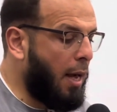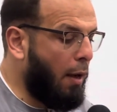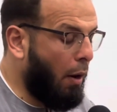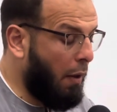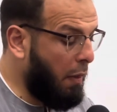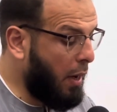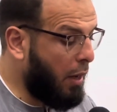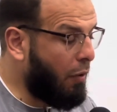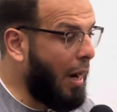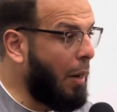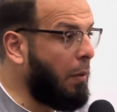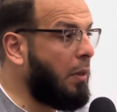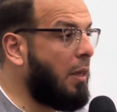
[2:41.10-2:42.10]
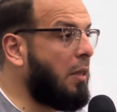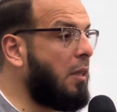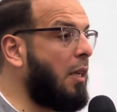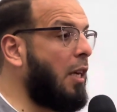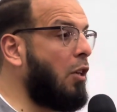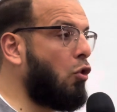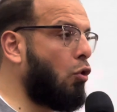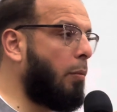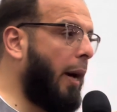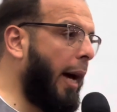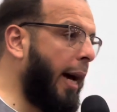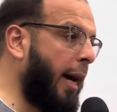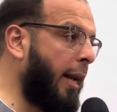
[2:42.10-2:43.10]
on the ground, and saying
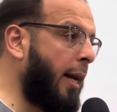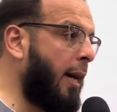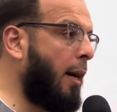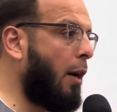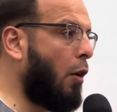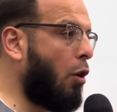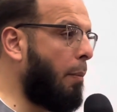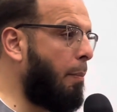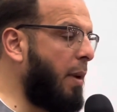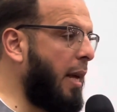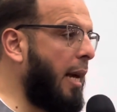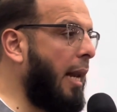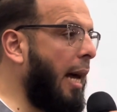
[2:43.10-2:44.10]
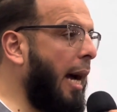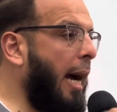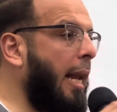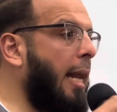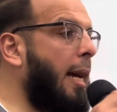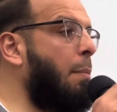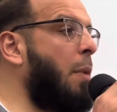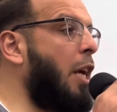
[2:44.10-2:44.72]
Subhana Rabbiyal A'la.